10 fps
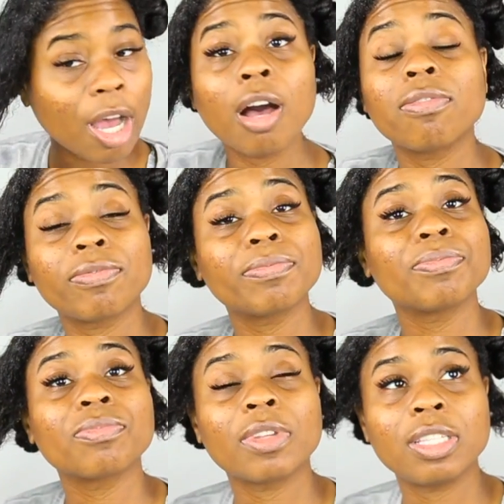off
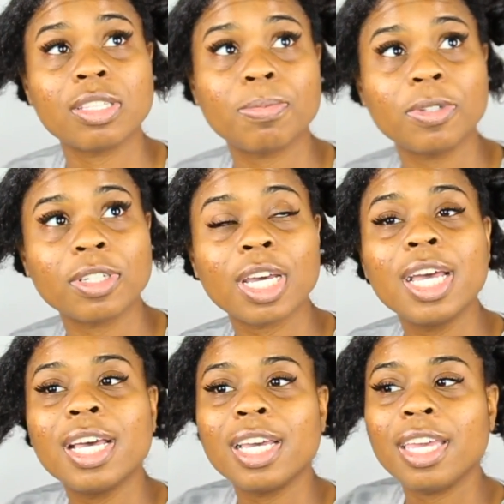in this book.
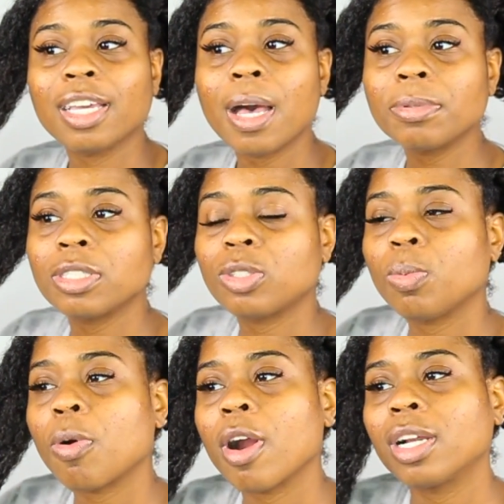It comes in 2
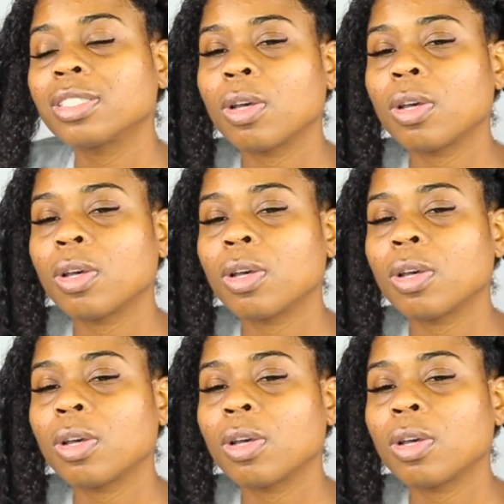parts.